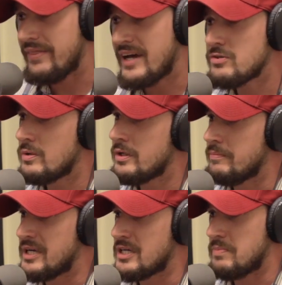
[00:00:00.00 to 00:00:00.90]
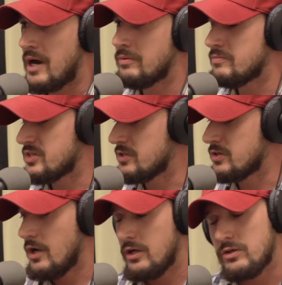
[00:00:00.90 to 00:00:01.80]
And that's one of the biggest problems
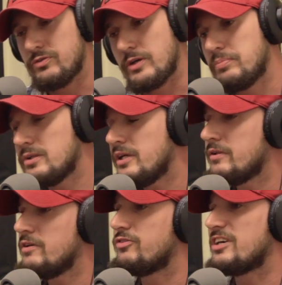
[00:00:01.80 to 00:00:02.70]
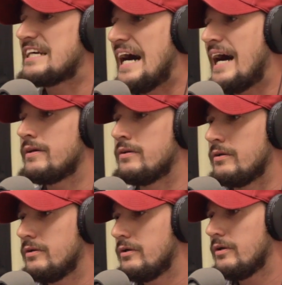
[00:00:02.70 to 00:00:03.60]
is you've completely
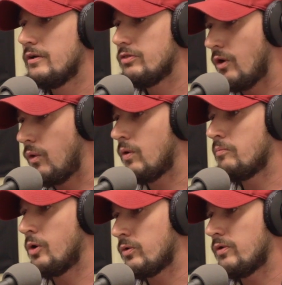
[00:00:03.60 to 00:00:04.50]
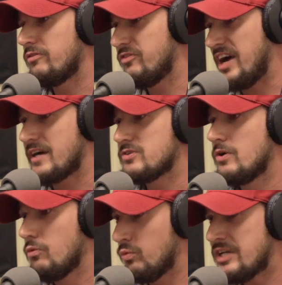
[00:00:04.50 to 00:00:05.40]
forgotten the hormonal effects,
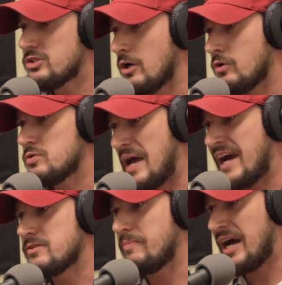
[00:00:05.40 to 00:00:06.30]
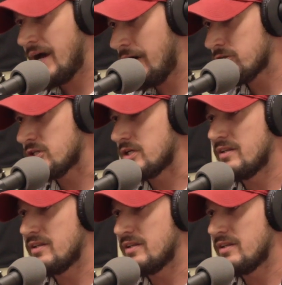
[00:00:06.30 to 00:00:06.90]
which goes back to biology.